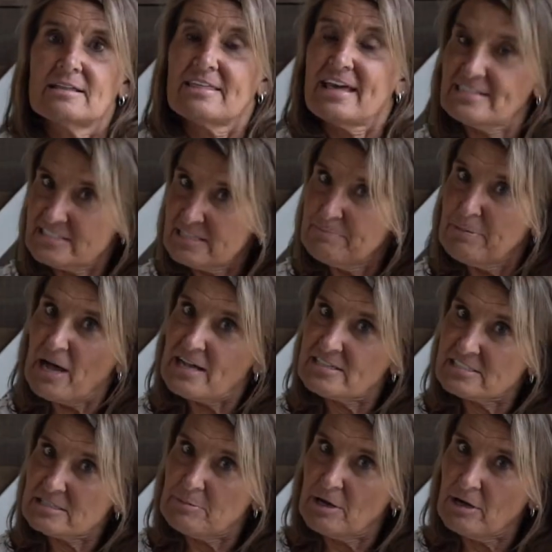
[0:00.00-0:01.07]
That's
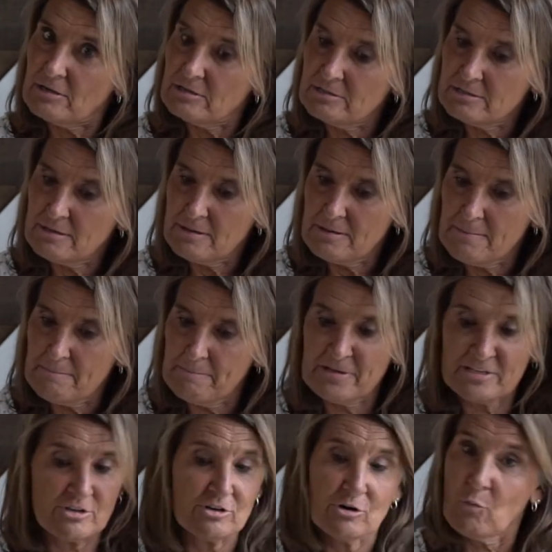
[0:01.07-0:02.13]
impossible.
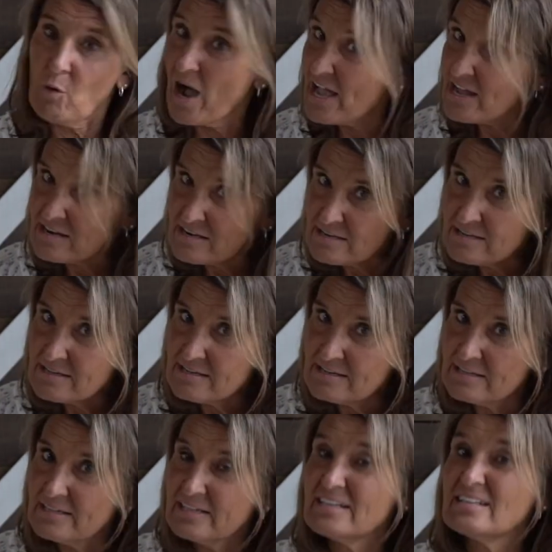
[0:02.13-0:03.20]
But you know what?
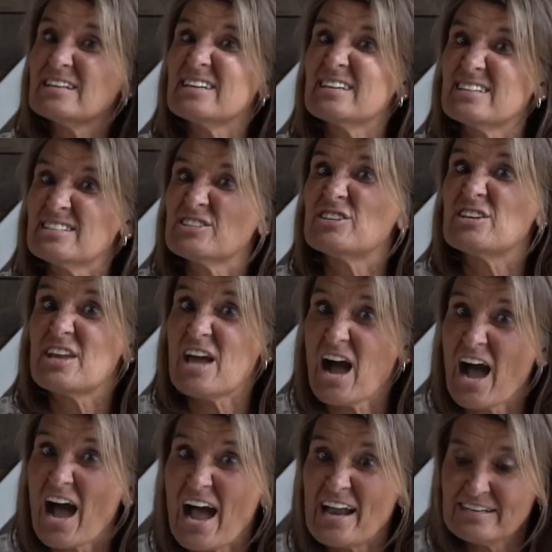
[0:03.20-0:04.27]
It is
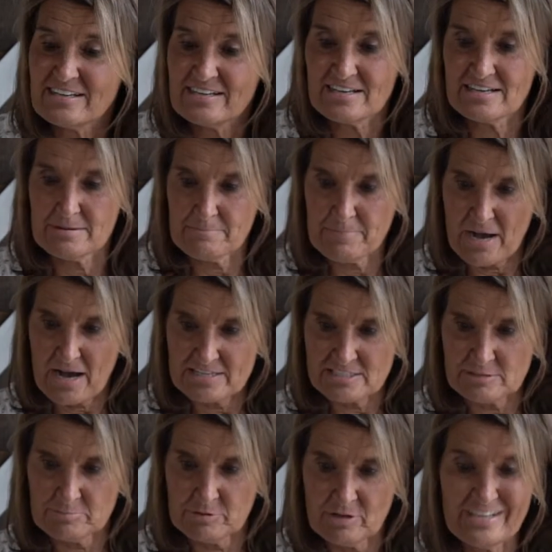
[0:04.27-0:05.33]
not
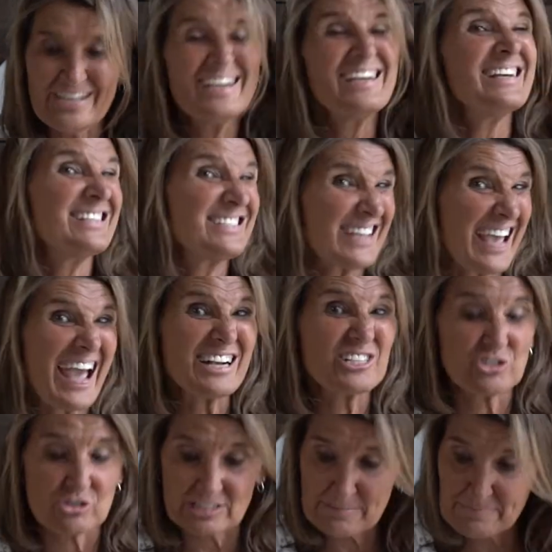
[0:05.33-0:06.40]
impossible. It's
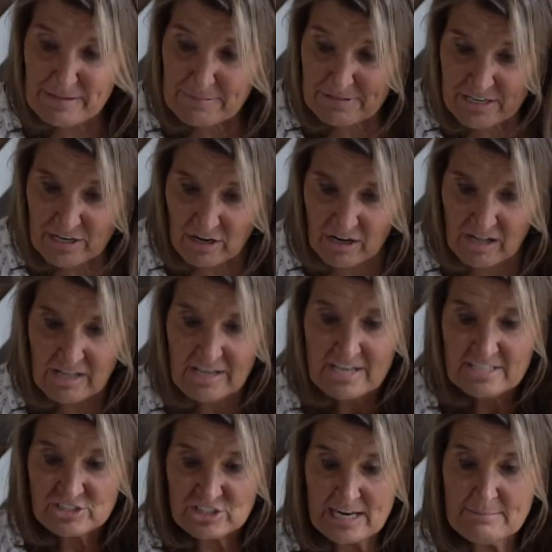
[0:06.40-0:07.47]
actually biblical.
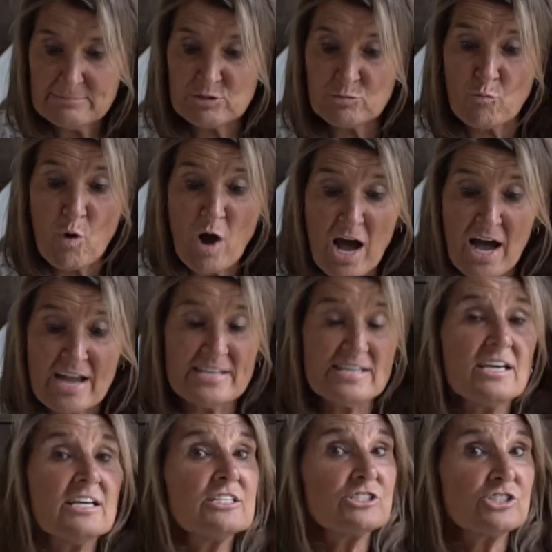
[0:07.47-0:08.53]
James 1,
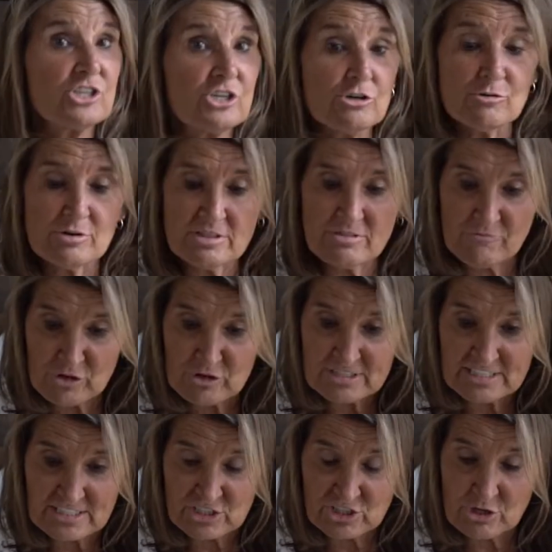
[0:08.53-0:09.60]
2 and
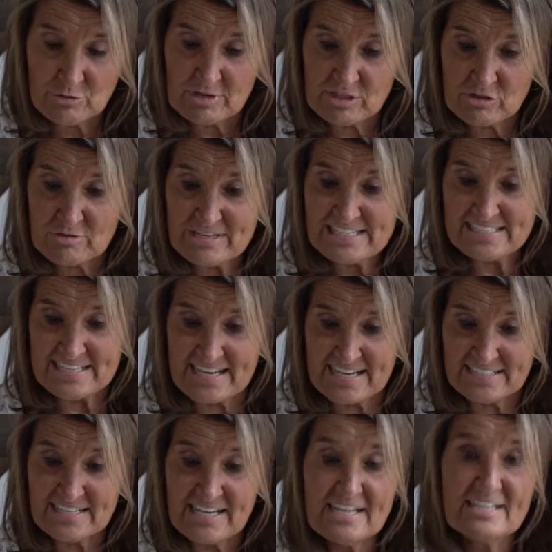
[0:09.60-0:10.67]
verses 2 and 3 says,